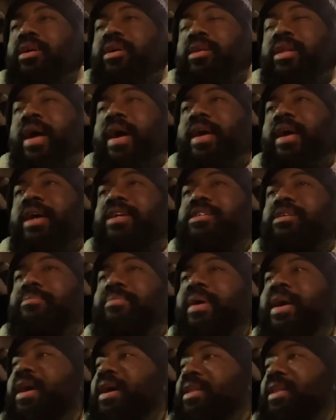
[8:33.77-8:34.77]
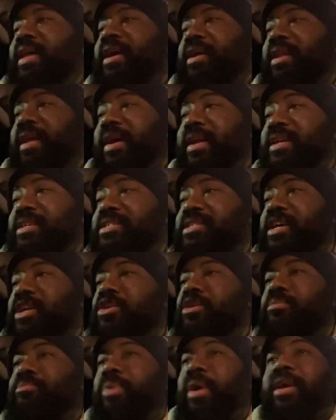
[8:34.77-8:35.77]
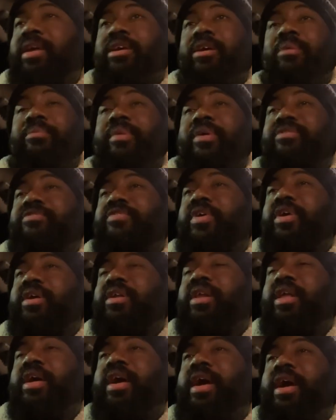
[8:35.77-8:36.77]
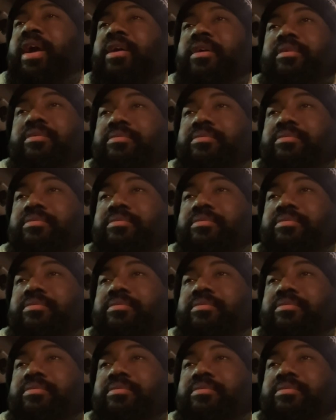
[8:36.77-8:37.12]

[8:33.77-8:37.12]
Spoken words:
like, as a man, like let's say you break your motherfucking leg.